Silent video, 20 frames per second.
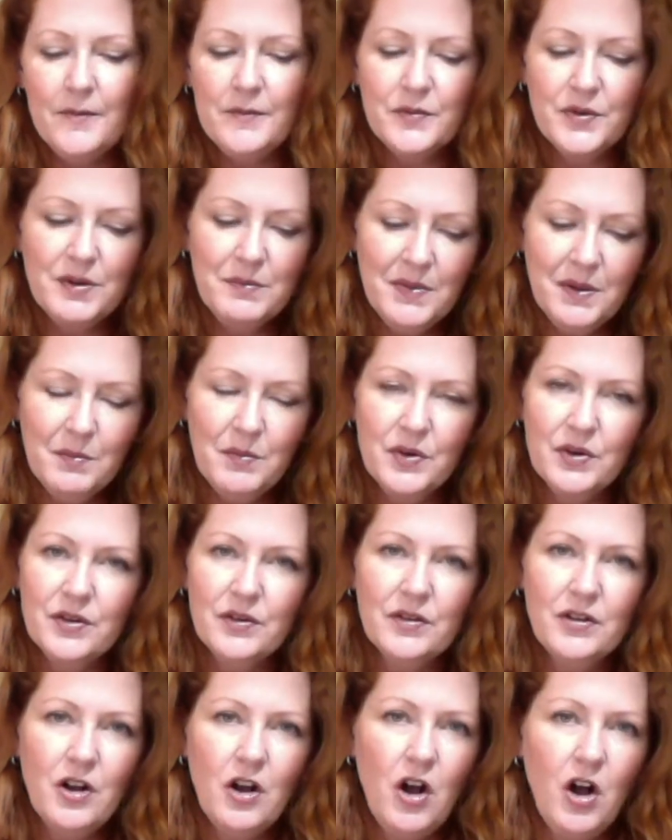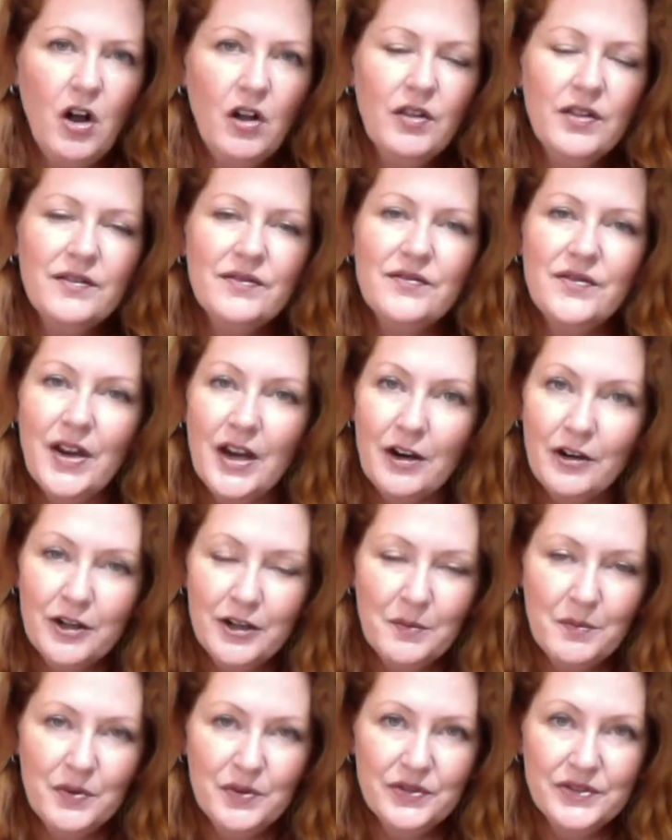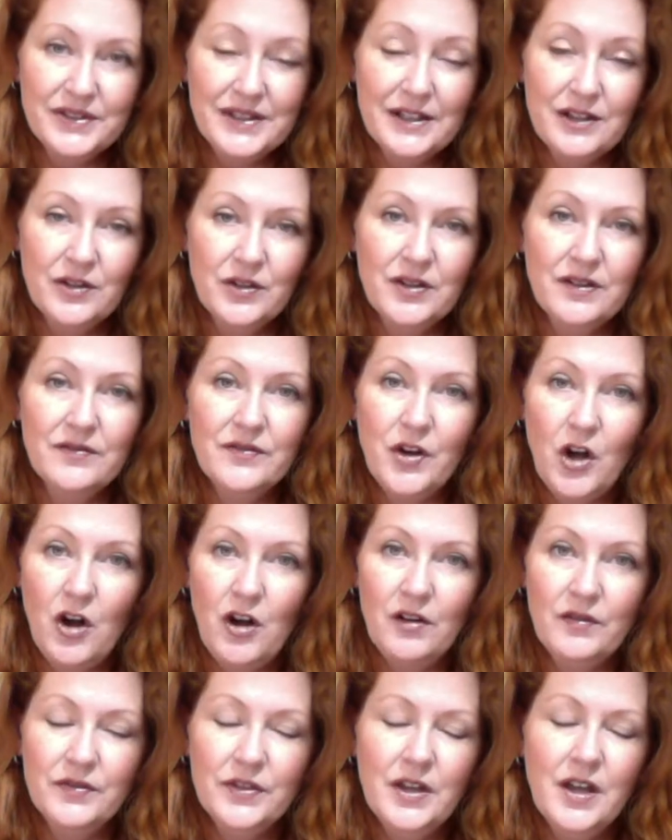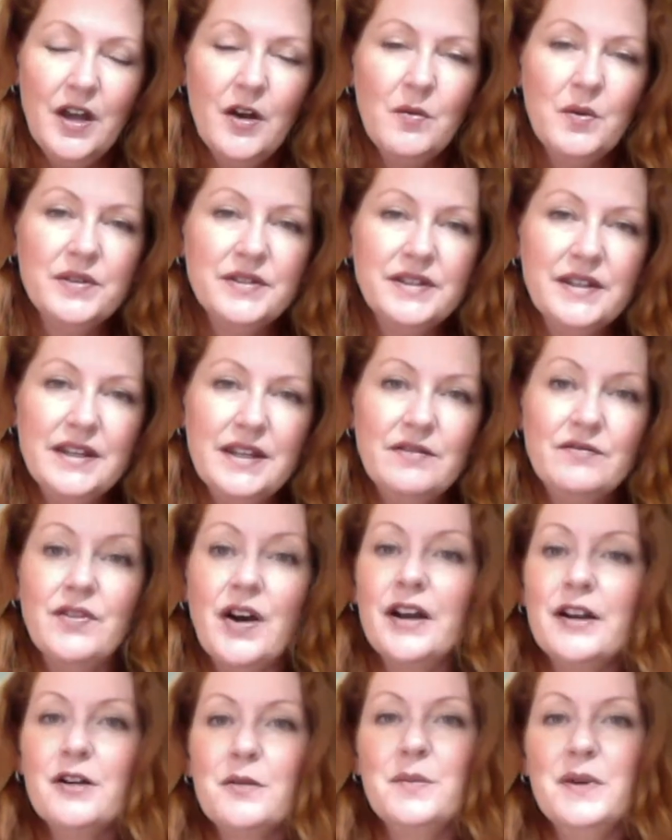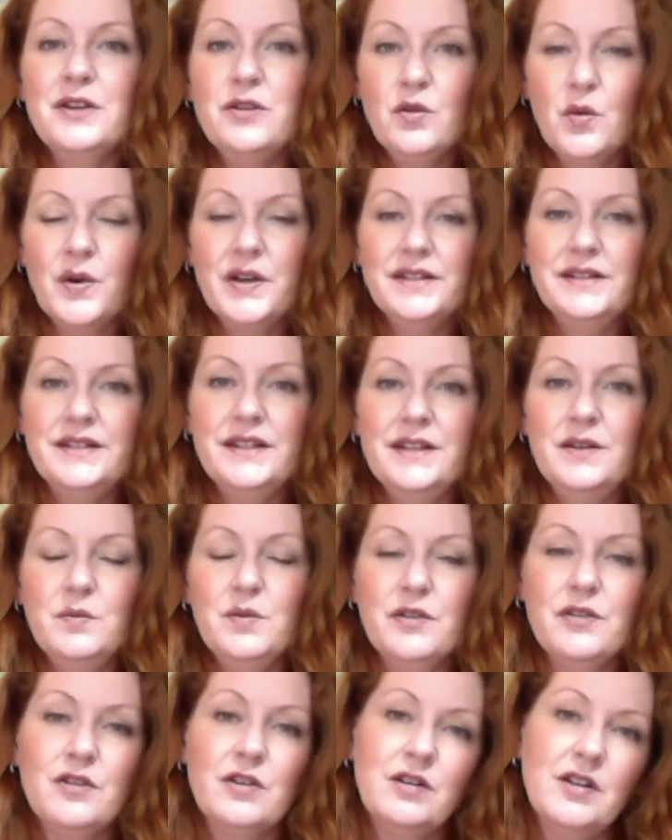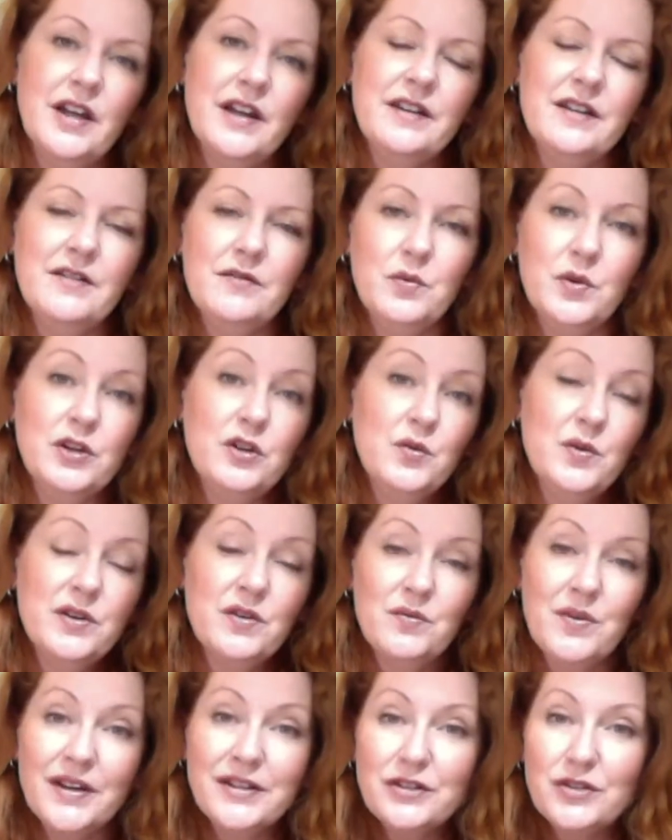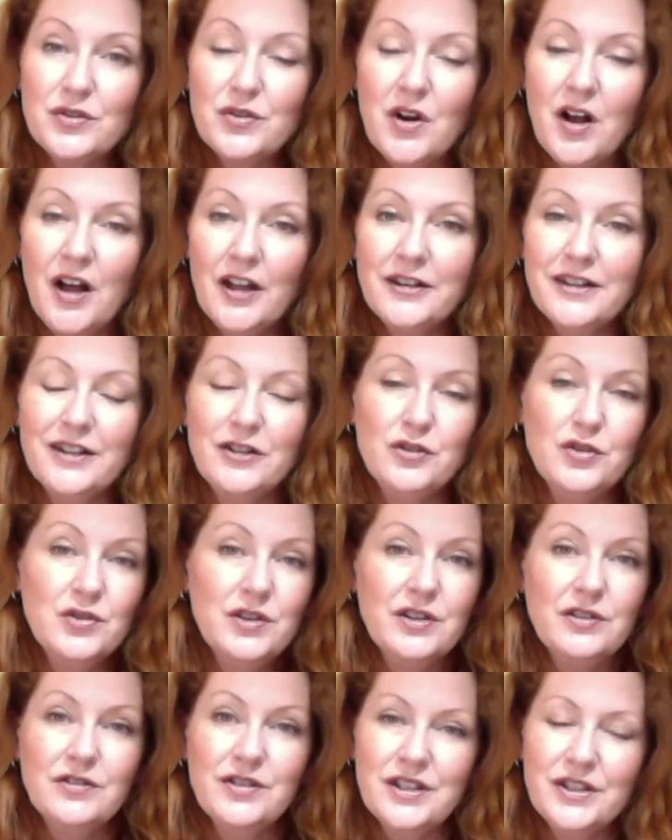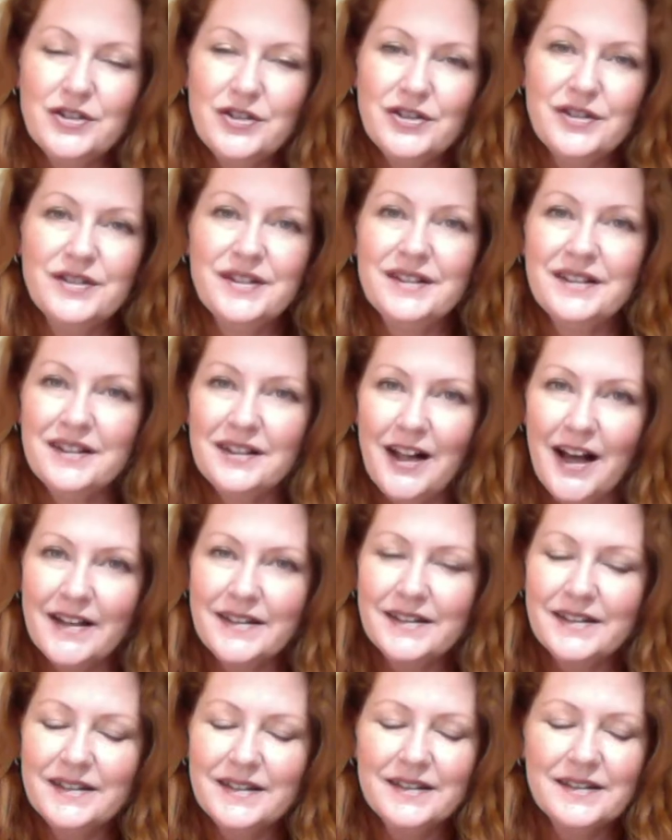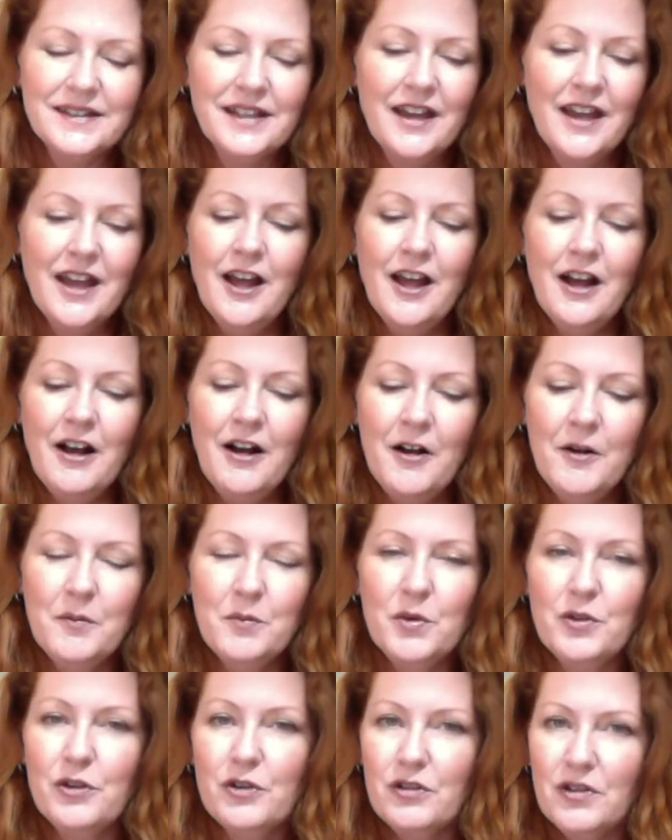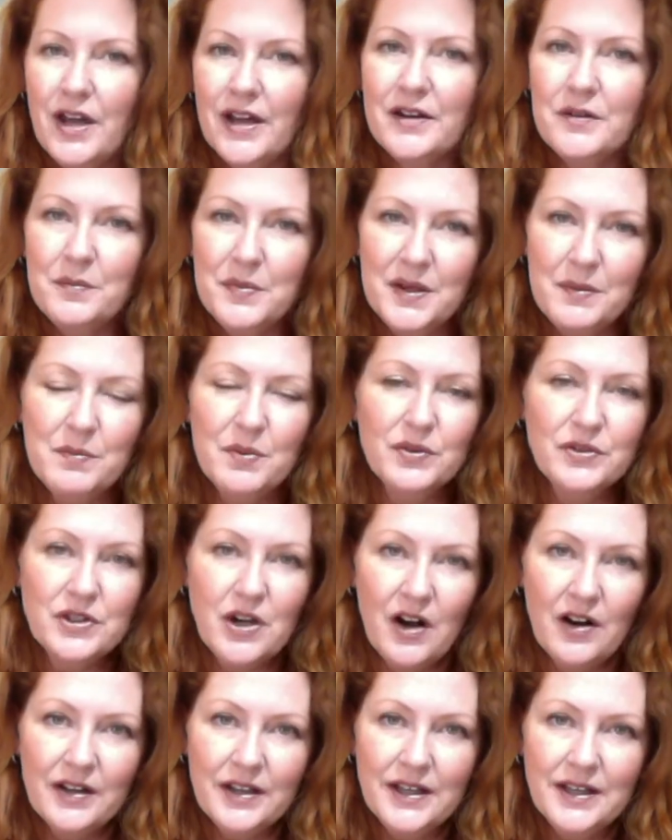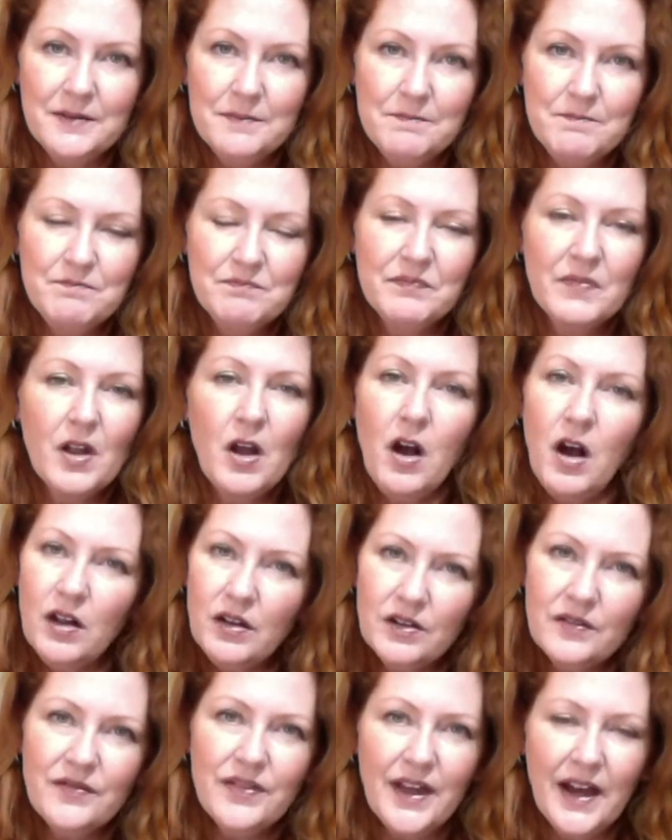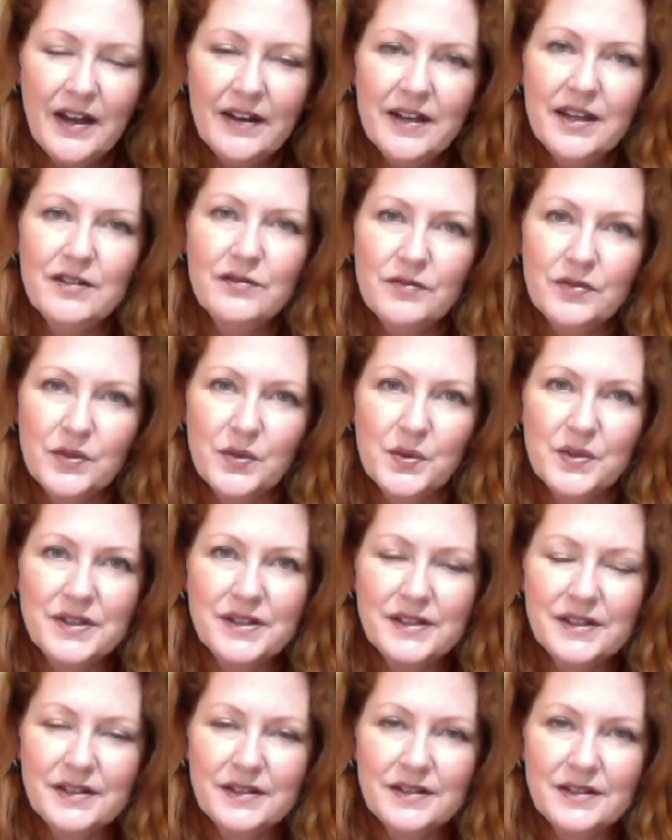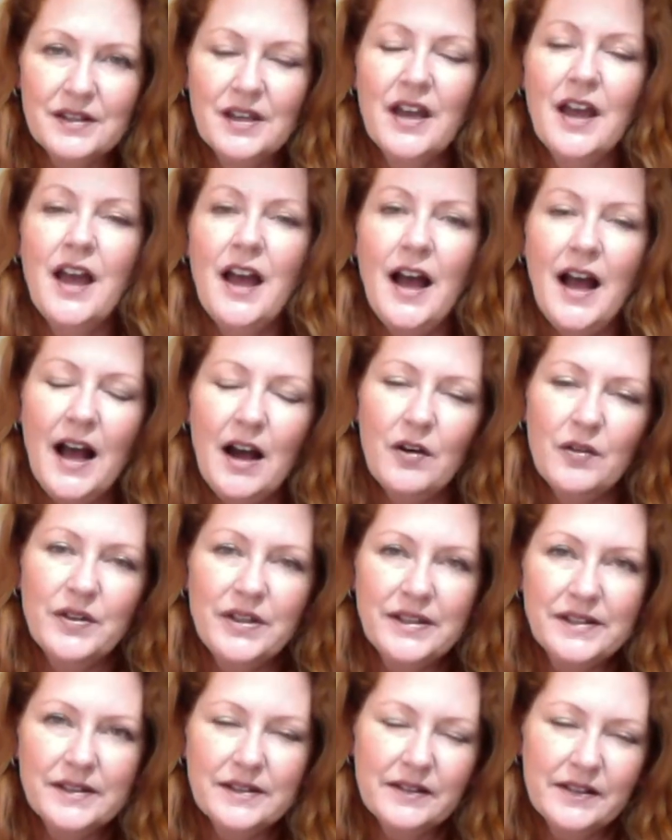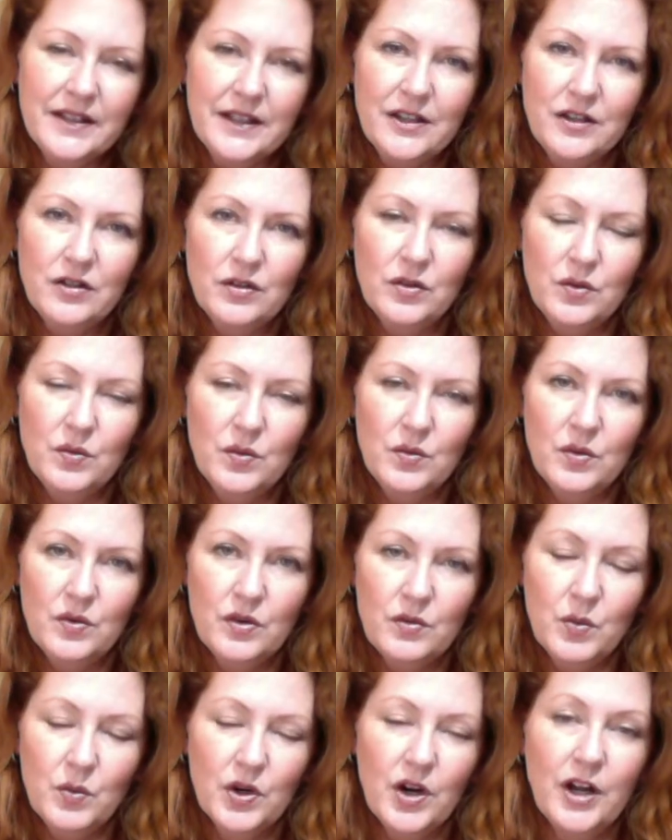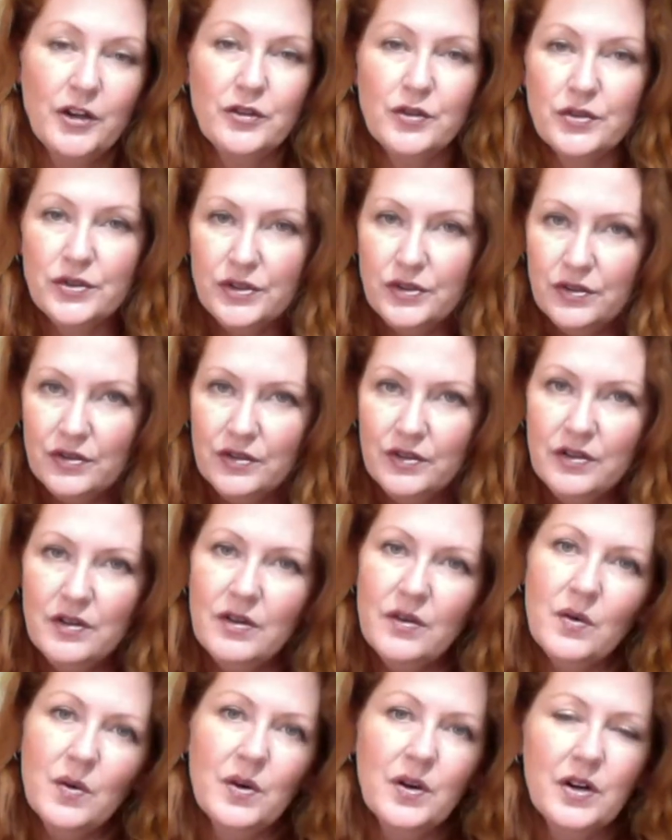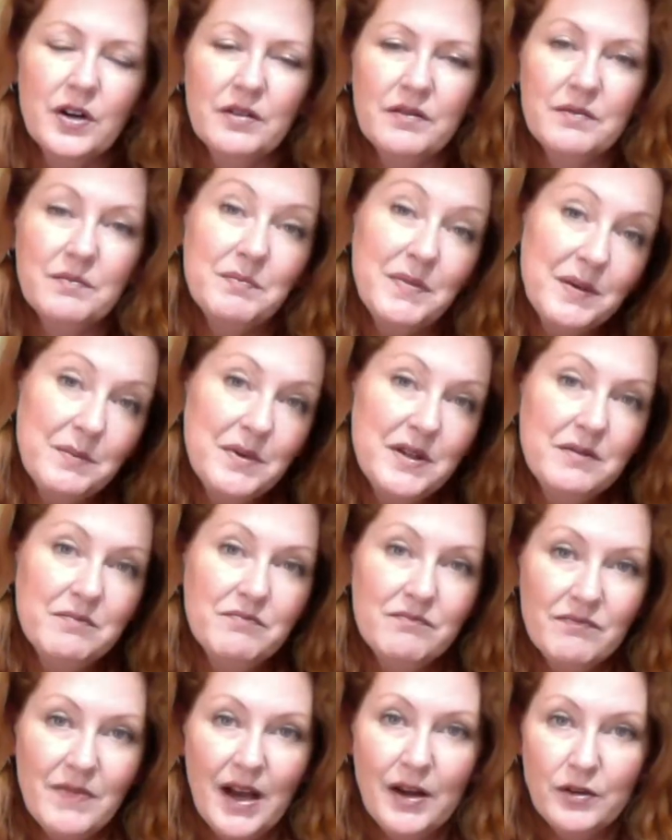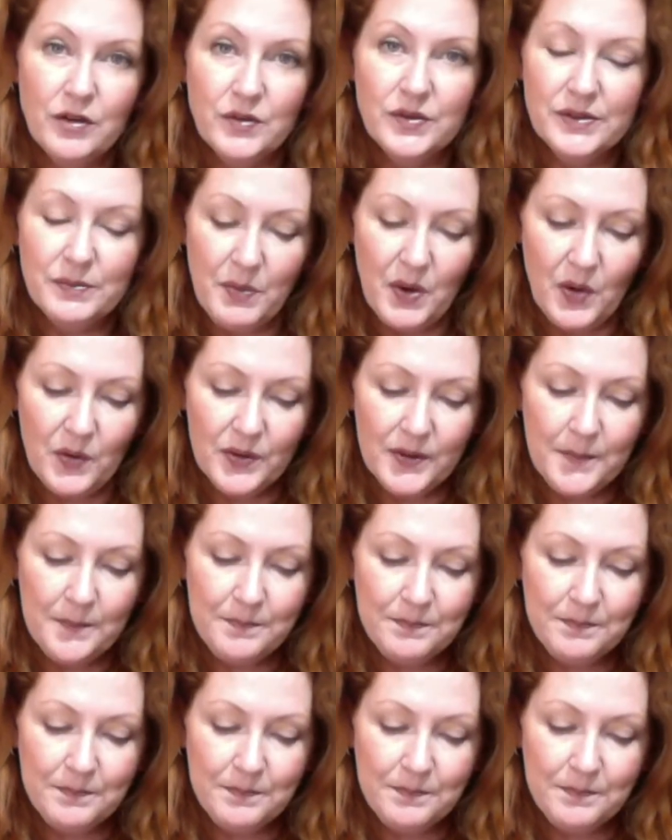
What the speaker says: Remember all the variables that are involved. Was the environment noisy? Were you in a restaurant? Could you hear dishes and glasses? Were there a lot of people talking? All of that influences how easily you were understood or maybe how you spoke.